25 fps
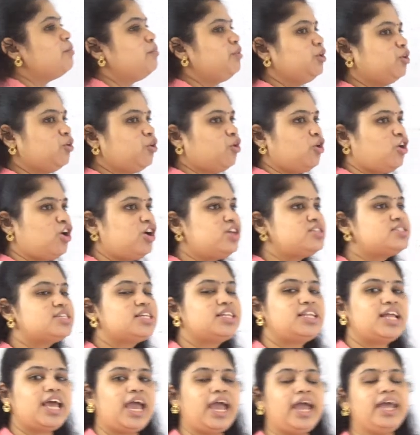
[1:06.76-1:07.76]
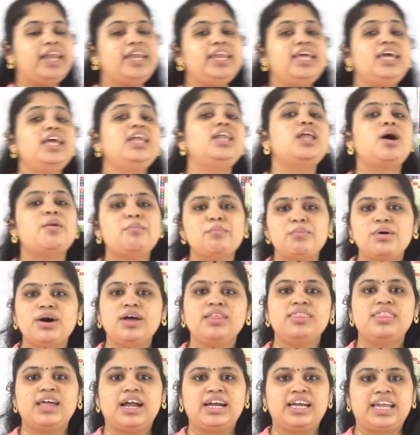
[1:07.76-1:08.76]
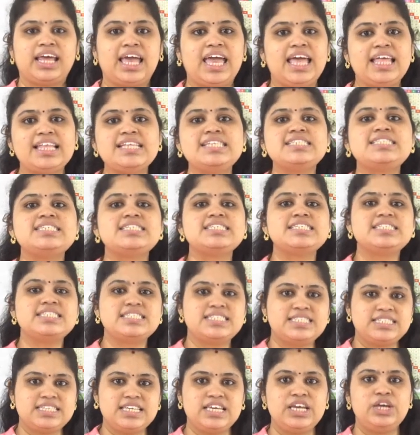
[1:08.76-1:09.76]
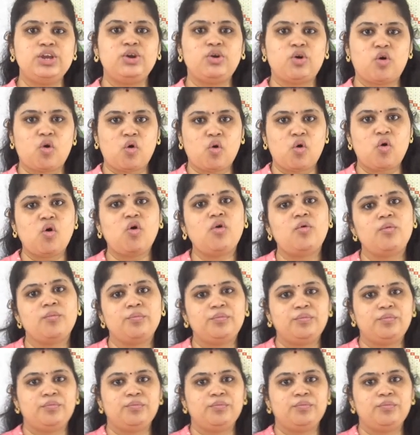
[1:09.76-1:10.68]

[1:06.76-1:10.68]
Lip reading: because any number that ends in 0,